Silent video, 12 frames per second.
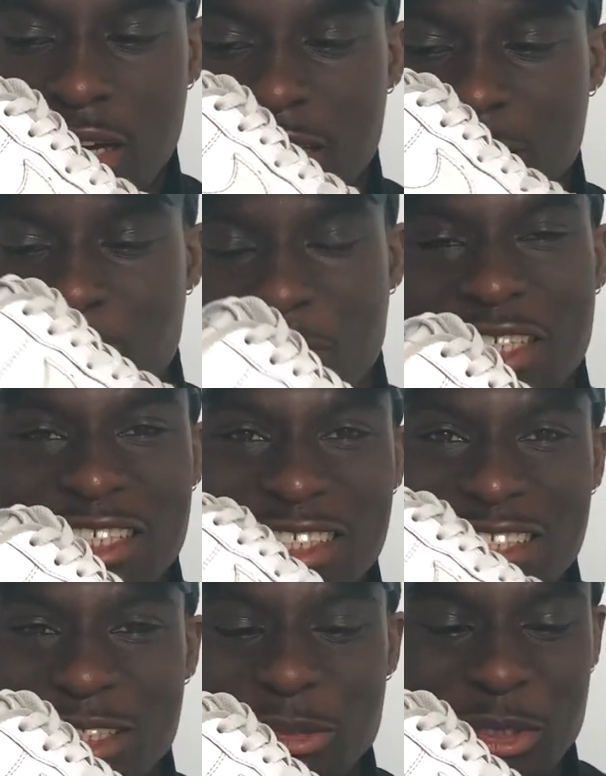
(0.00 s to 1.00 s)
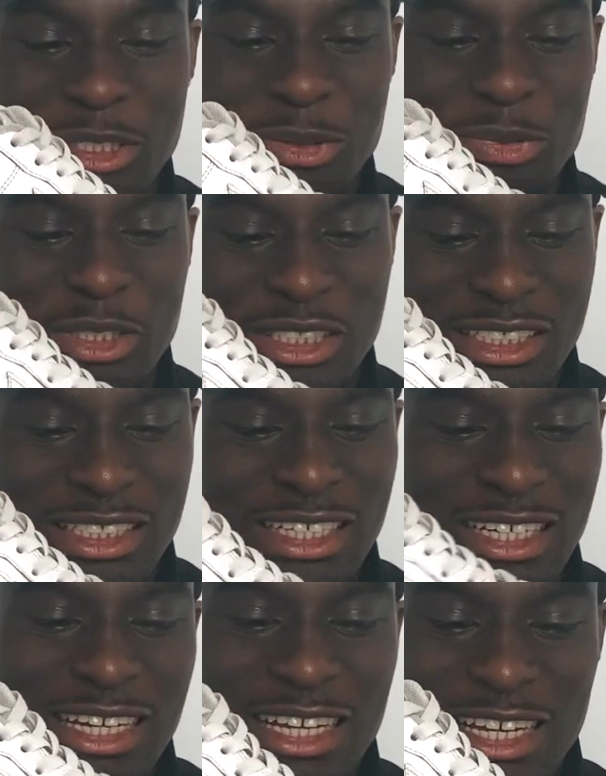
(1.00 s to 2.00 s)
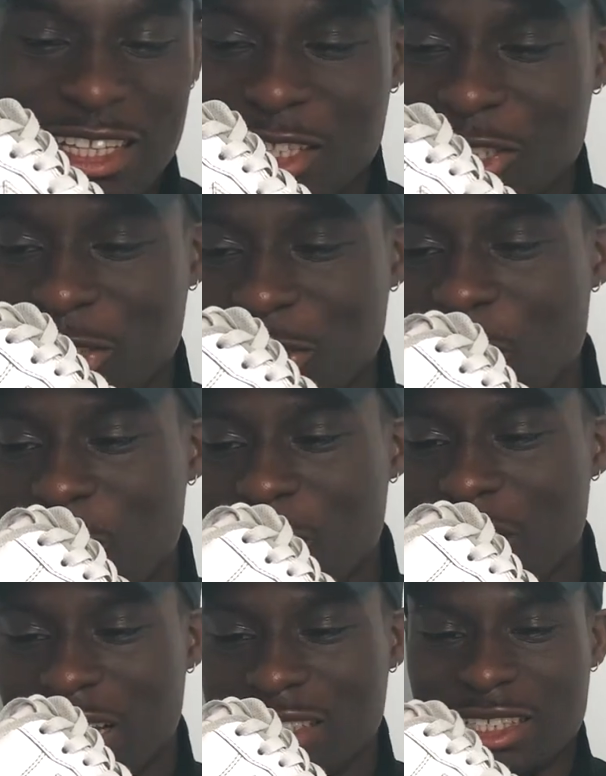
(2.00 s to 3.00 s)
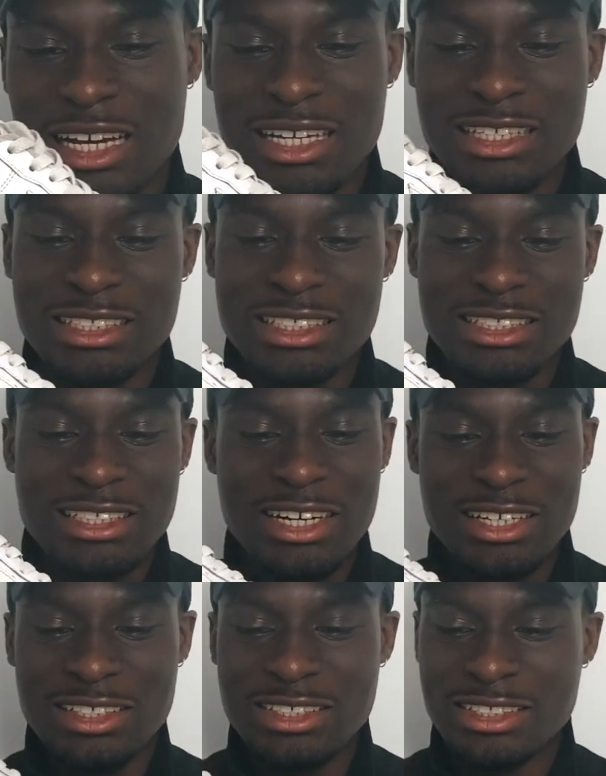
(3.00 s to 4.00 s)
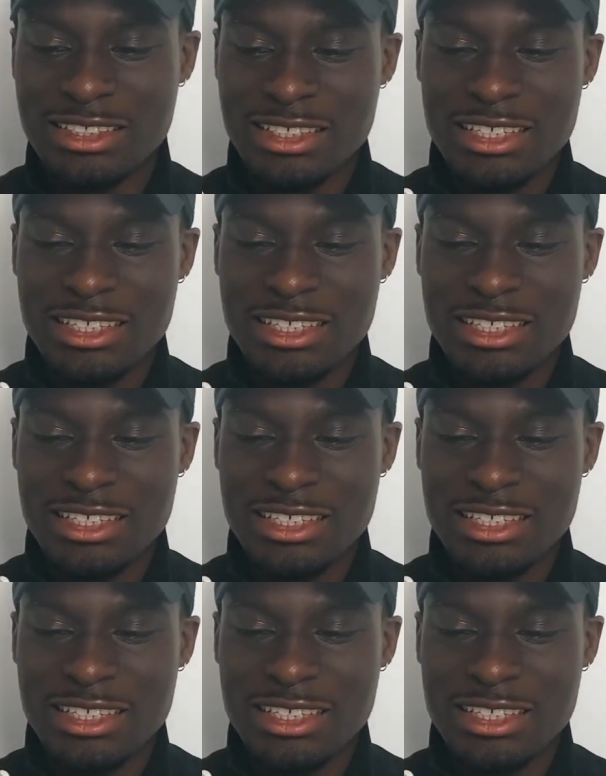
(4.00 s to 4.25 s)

especially these ones which the sole has kind of discolored,